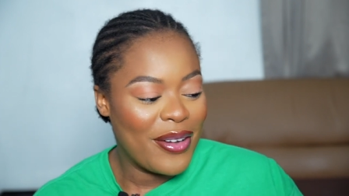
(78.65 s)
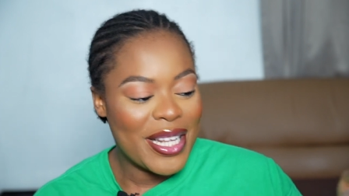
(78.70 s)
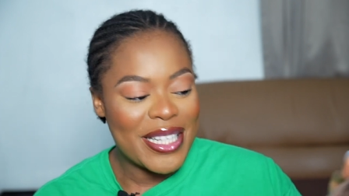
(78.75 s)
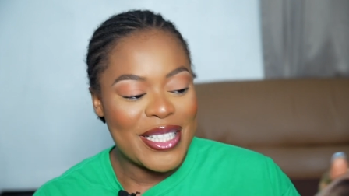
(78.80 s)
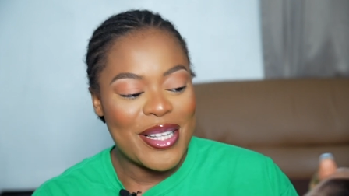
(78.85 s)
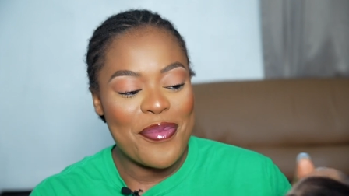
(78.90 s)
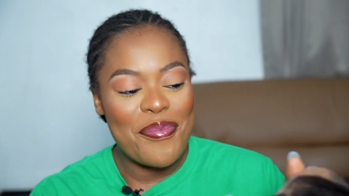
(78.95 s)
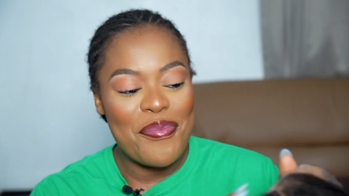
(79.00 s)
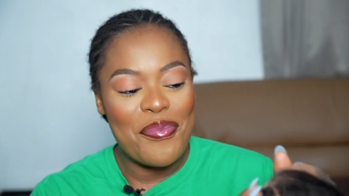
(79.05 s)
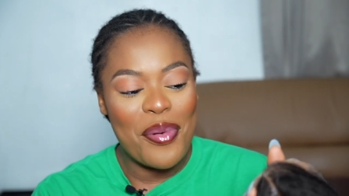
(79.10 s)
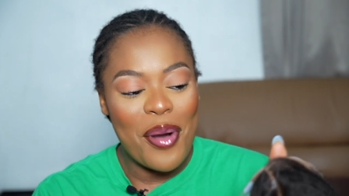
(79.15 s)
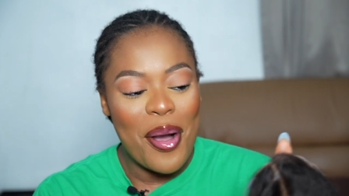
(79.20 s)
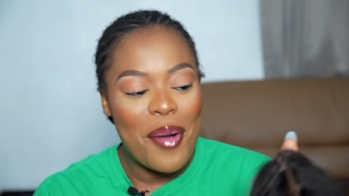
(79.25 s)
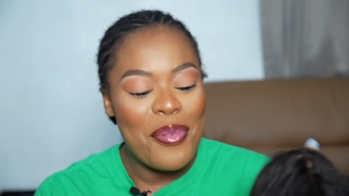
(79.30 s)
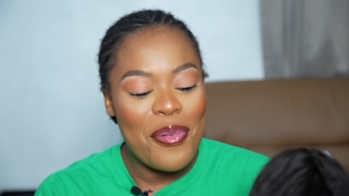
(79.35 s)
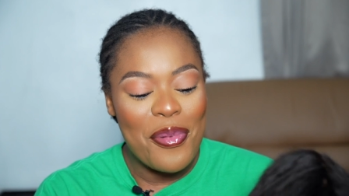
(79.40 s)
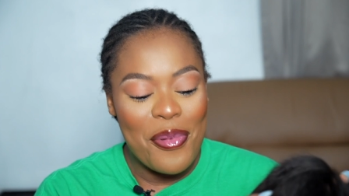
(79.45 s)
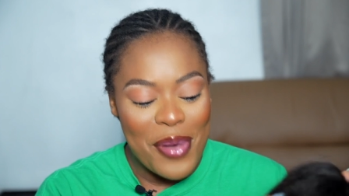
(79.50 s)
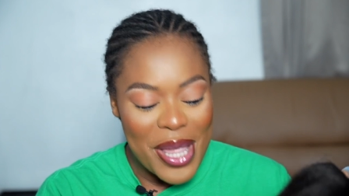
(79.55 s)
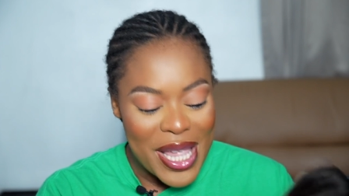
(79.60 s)
It's a bob
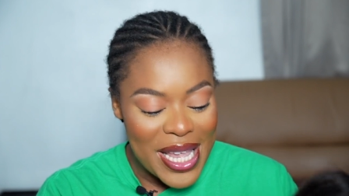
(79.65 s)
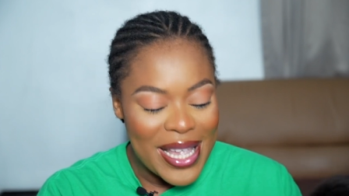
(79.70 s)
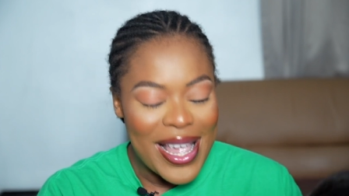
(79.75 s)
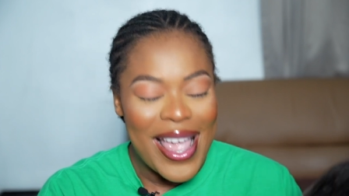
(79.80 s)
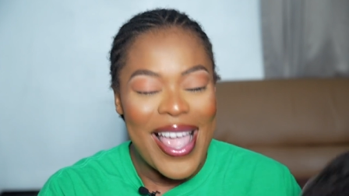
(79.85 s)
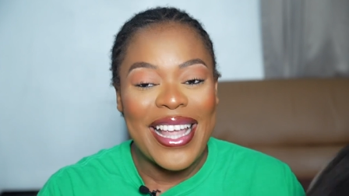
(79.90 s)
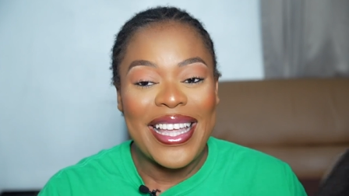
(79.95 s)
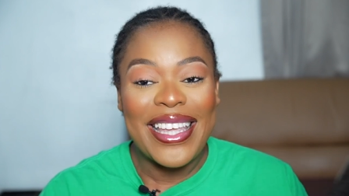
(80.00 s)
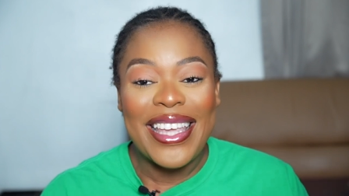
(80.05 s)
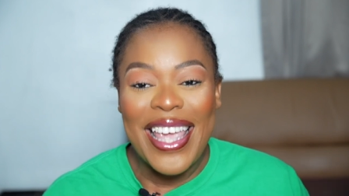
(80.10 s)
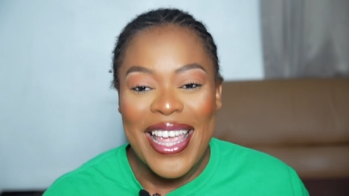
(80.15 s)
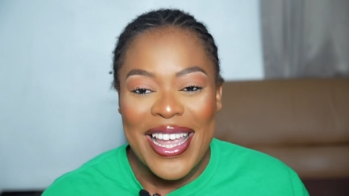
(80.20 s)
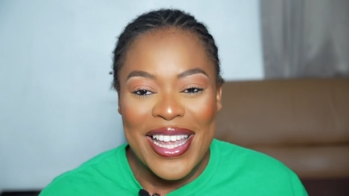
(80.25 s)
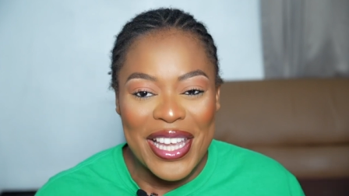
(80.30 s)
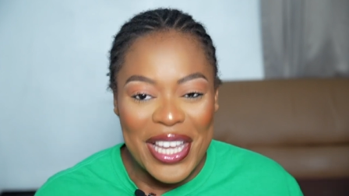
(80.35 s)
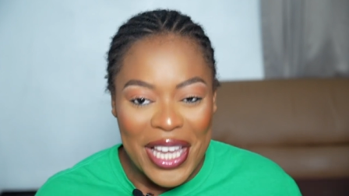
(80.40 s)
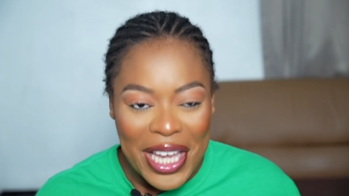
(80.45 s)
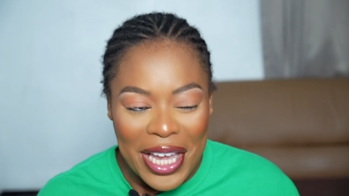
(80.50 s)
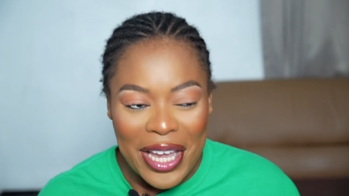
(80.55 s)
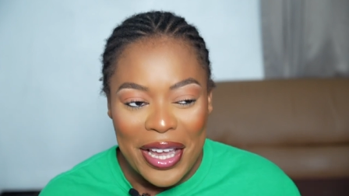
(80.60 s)
wig, a
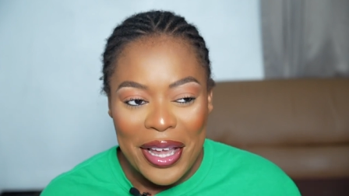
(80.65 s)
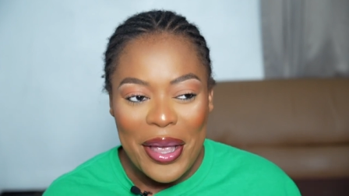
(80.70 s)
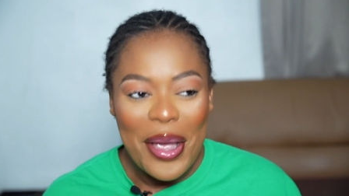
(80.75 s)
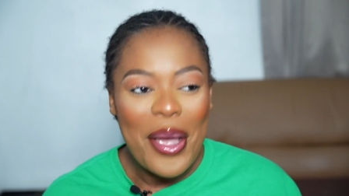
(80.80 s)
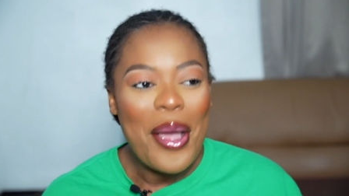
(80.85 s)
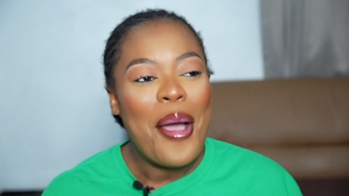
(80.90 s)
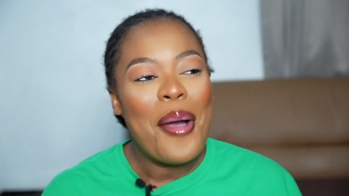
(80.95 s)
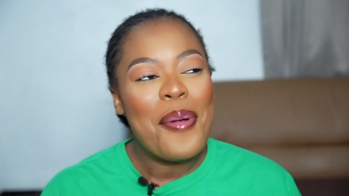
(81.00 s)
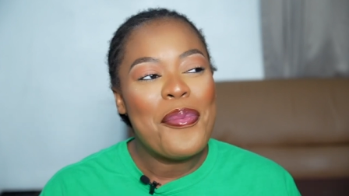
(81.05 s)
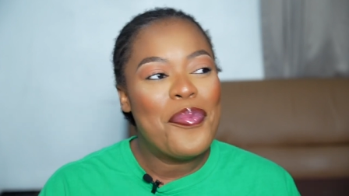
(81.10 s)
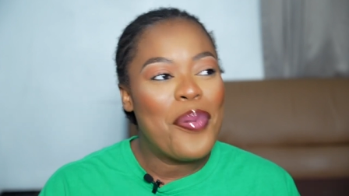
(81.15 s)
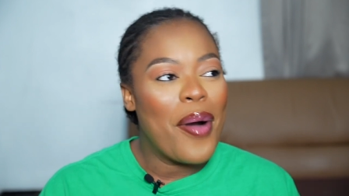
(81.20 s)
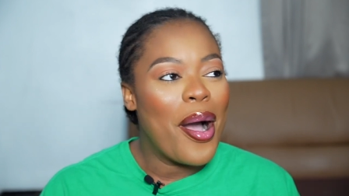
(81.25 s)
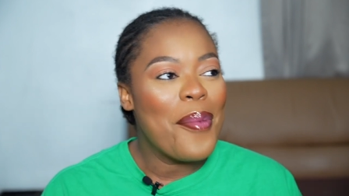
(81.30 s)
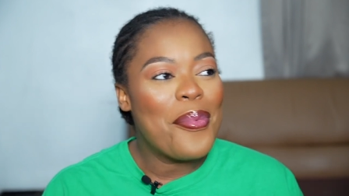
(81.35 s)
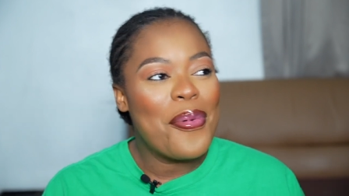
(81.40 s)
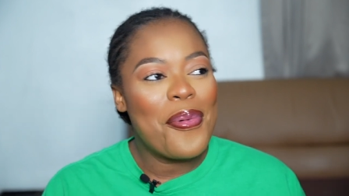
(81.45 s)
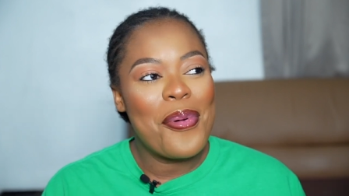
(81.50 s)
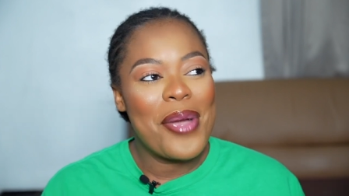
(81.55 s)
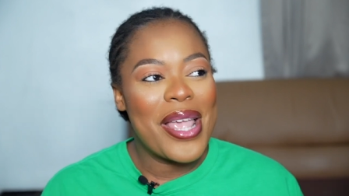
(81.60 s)
Kinky
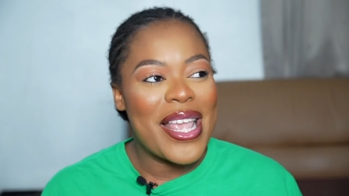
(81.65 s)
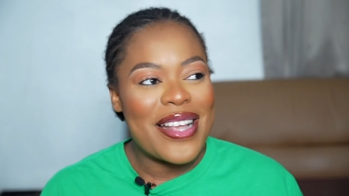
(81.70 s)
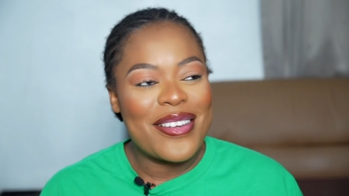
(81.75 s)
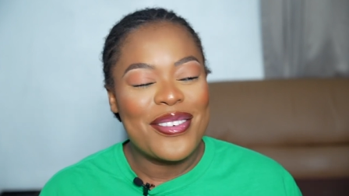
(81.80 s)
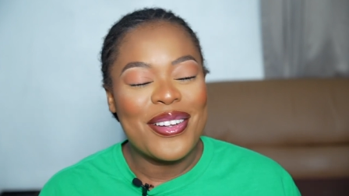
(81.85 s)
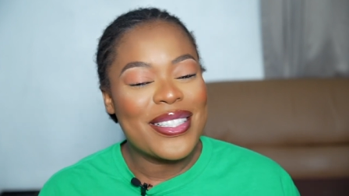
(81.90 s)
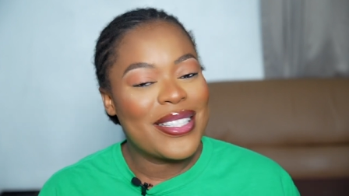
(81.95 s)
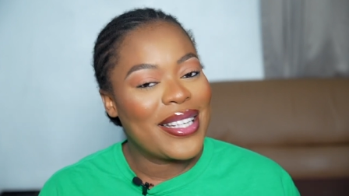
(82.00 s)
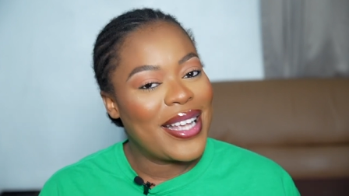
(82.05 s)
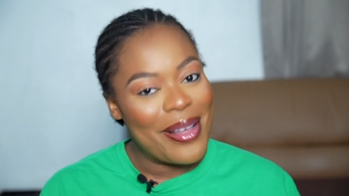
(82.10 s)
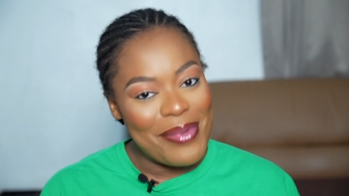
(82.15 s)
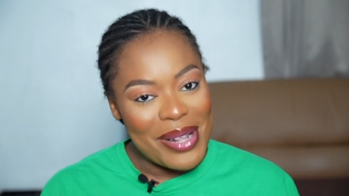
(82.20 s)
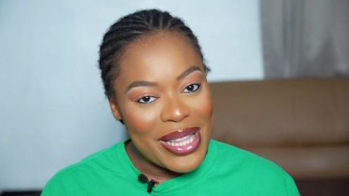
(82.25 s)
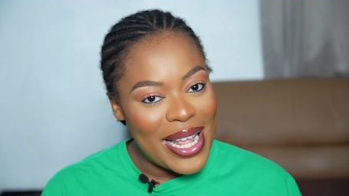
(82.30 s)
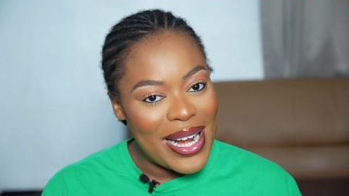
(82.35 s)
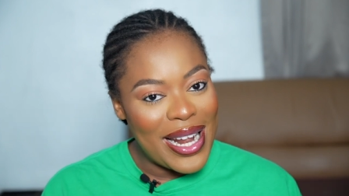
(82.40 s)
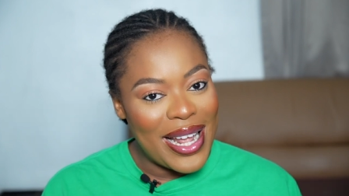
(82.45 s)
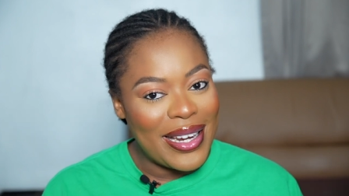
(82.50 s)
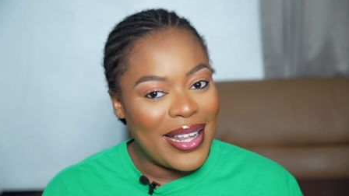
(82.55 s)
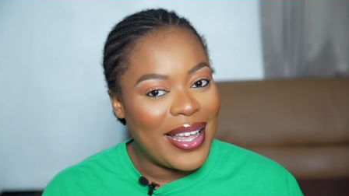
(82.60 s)
bob wig. Does it get
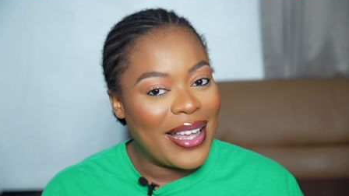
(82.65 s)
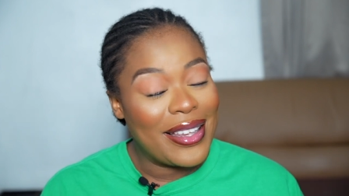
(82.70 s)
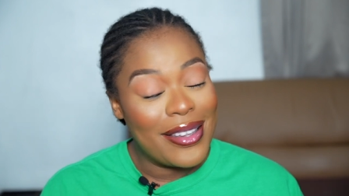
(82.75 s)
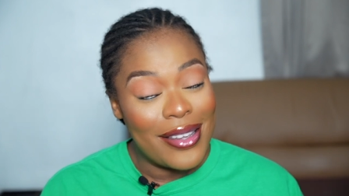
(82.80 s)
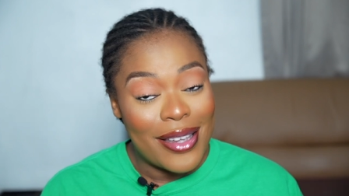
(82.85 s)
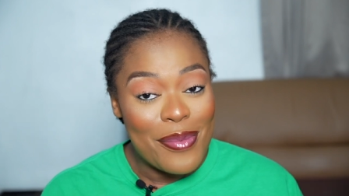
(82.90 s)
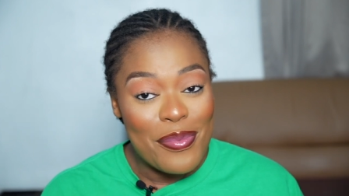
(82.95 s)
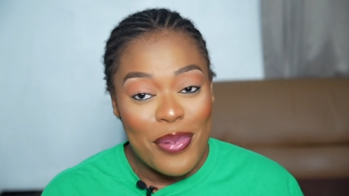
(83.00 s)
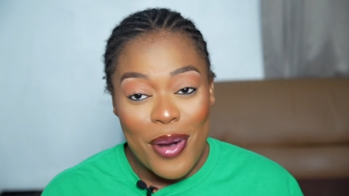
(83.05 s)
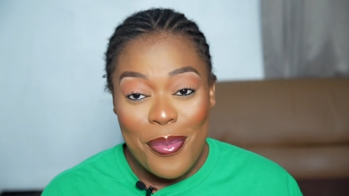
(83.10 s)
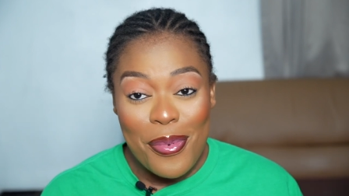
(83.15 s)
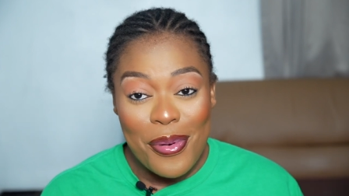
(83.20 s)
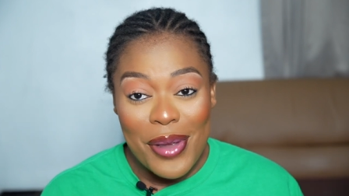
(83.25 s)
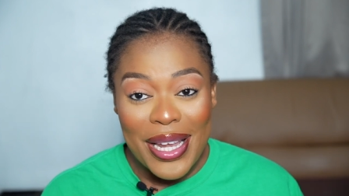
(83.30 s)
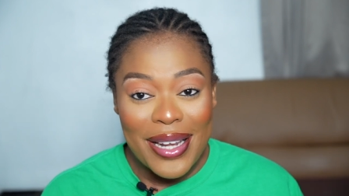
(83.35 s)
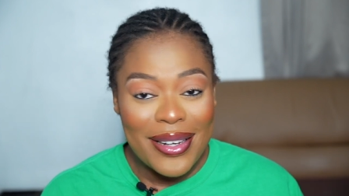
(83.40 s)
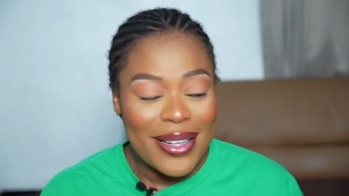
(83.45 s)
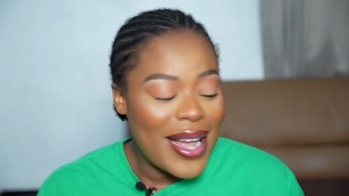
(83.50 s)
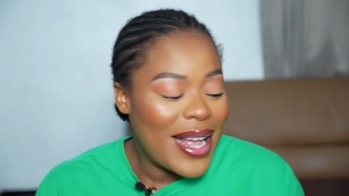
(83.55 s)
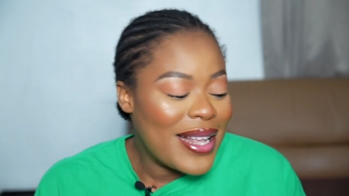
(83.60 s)
better than a Kinky bob
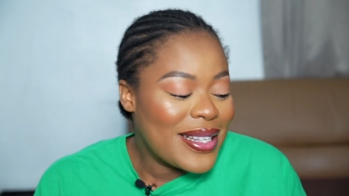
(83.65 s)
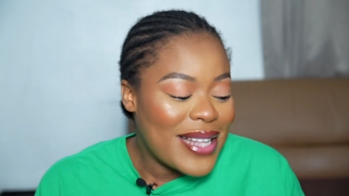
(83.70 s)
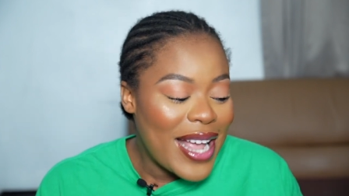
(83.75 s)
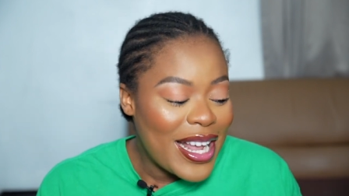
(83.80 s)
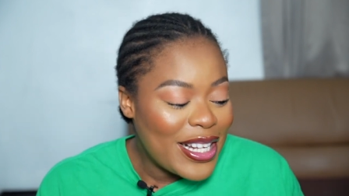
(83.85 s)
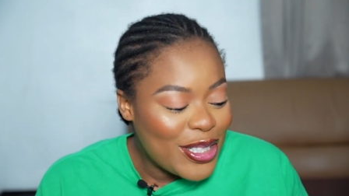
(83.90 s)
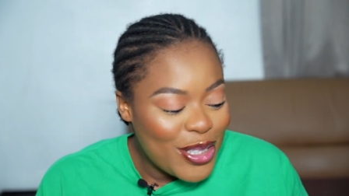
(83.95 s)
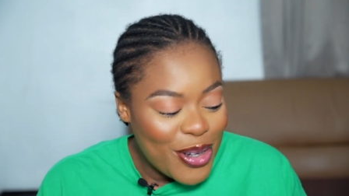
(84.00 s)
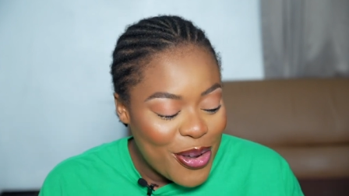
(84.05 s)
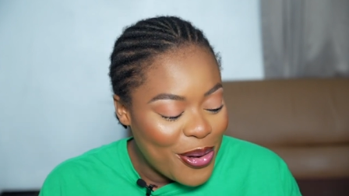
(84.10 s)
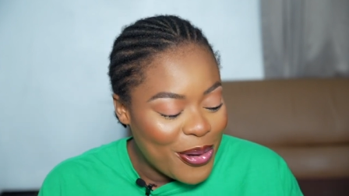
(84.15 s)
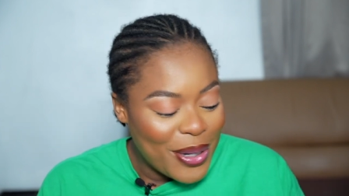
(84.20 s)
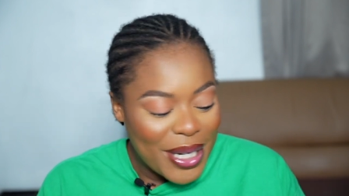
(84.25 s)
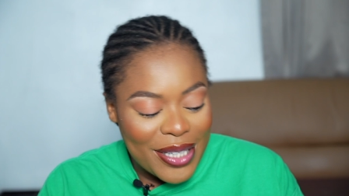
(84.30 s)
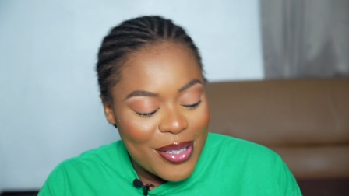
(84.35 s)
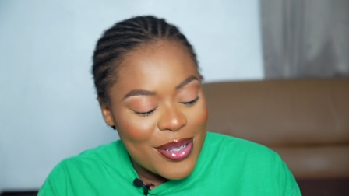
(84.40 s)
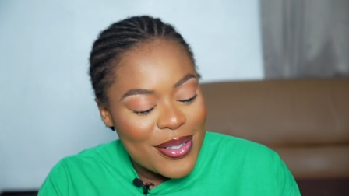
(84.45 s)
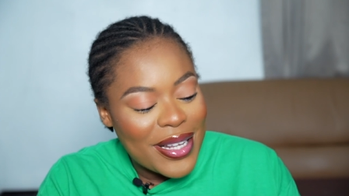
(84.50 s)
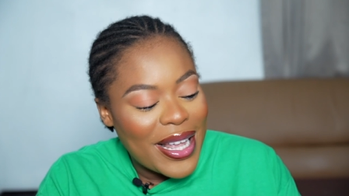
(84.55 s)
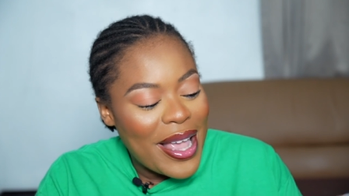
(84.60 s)
wig? The answer is no,
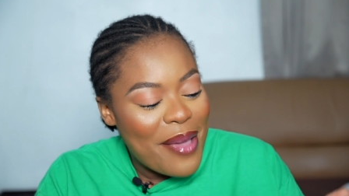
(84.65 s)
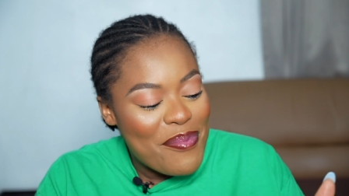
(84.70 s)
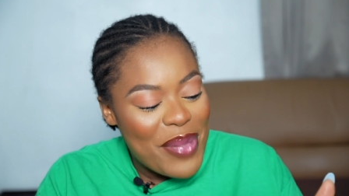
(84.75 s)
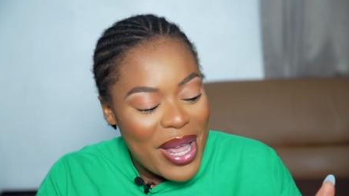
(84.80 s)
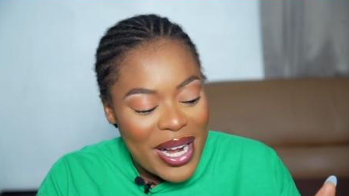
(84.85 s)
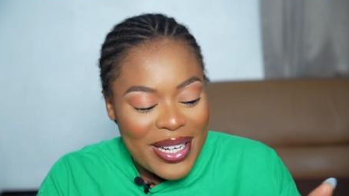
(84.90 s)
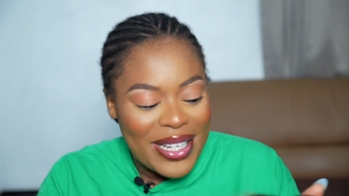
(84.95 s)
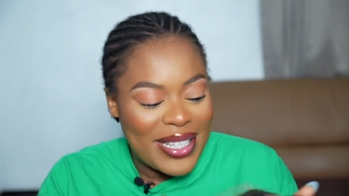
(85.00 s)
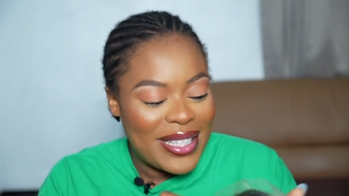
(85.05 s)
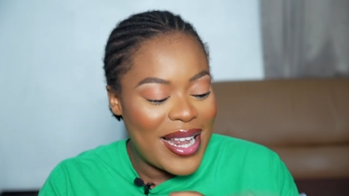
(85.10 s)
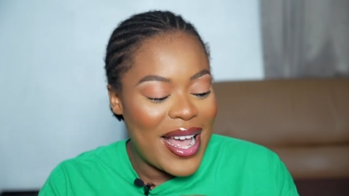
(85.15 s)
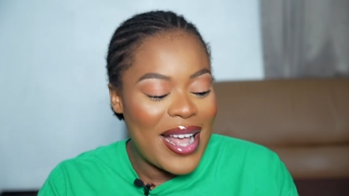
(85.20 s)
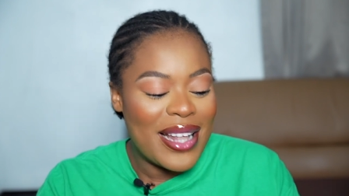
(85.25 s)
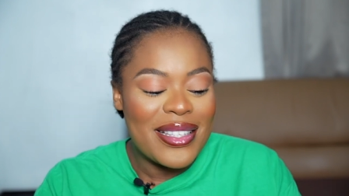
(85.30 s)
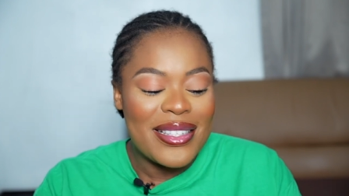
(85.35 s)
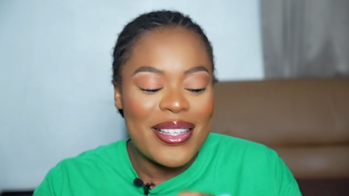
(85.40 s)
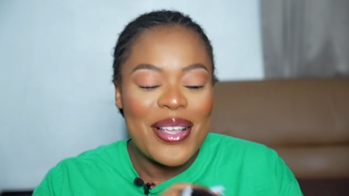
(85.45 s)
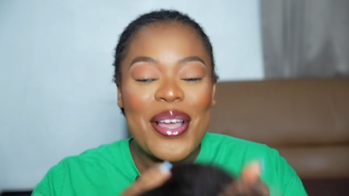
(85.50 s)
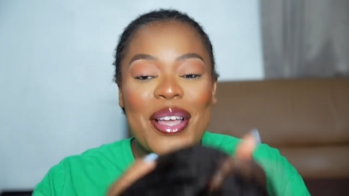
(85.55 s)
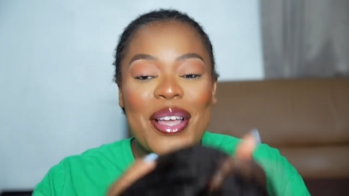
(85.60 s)
it doesn't get better than that.